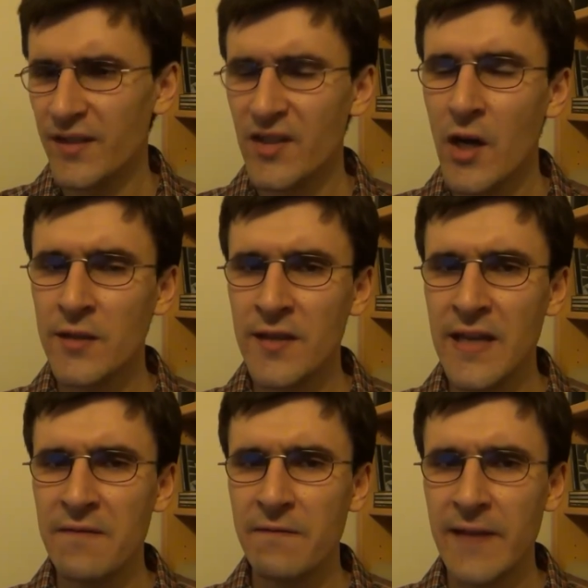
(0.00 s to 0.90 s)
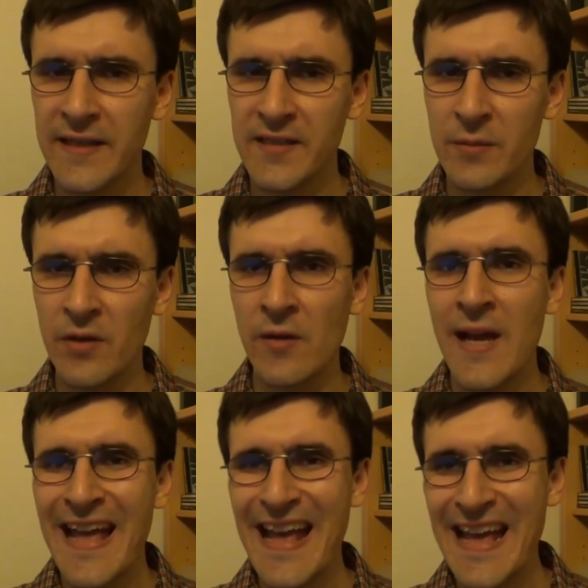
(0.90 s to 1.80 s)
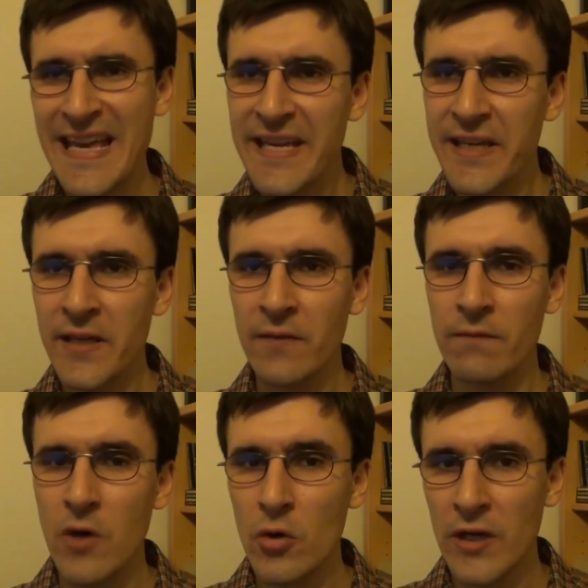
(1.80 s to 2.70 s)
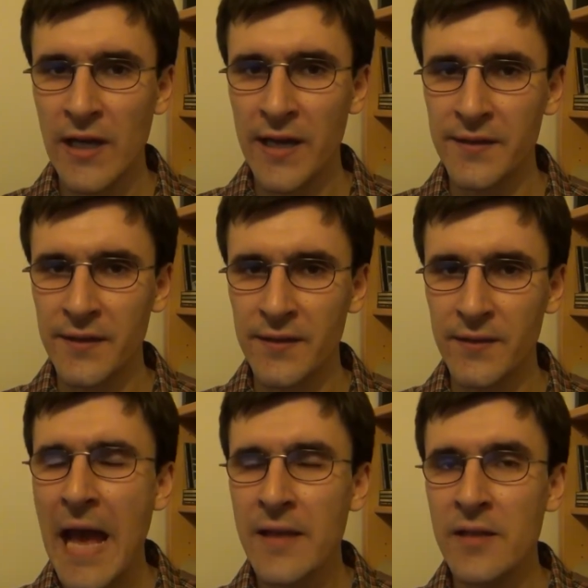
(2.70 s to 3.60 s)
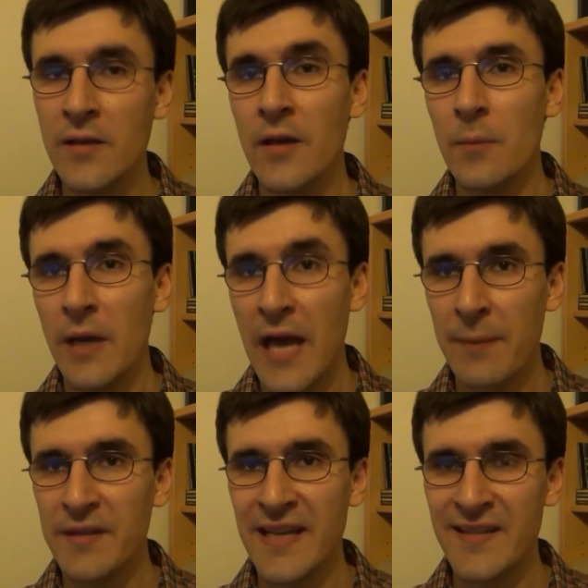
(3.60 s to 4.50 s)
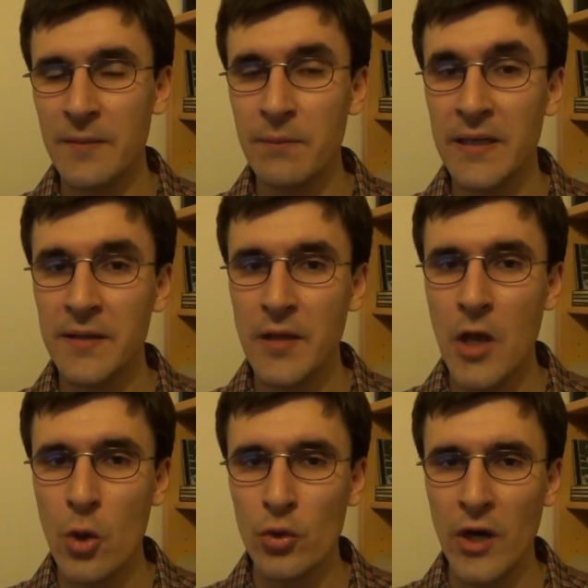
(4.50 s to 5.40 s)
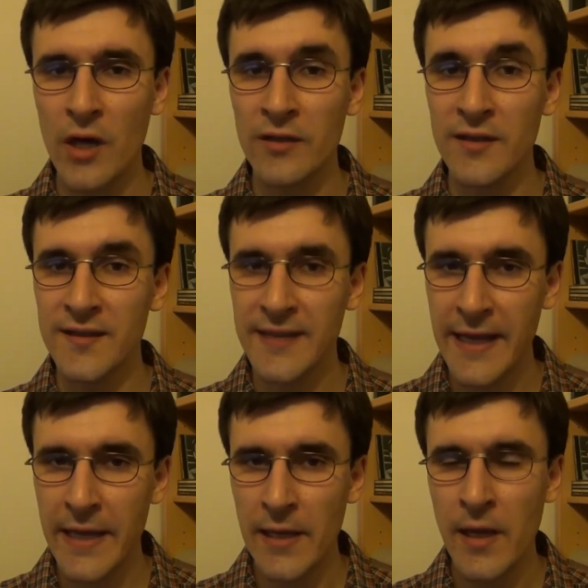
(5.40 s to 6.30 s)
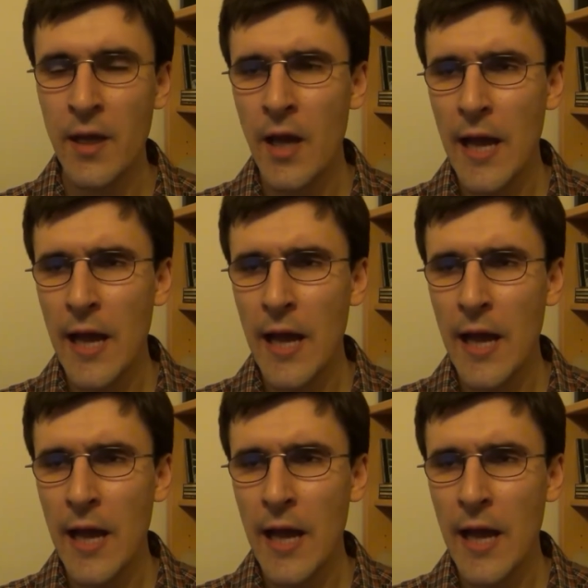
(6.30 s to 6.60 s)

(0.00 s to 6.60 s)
Scott's inflexible, aching vocalizes, and, perhaps as the biggest load on the scale,